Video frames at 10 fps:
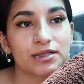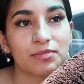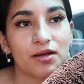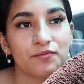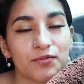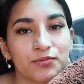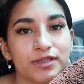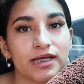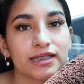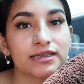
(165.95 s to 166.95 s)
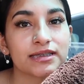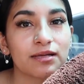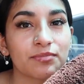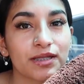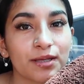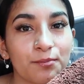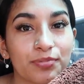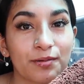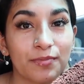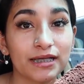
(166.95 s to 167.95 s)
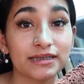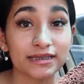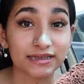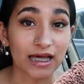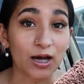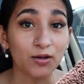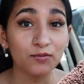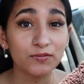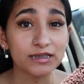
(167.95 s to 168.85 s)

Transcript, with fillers: time I ever done something by myself,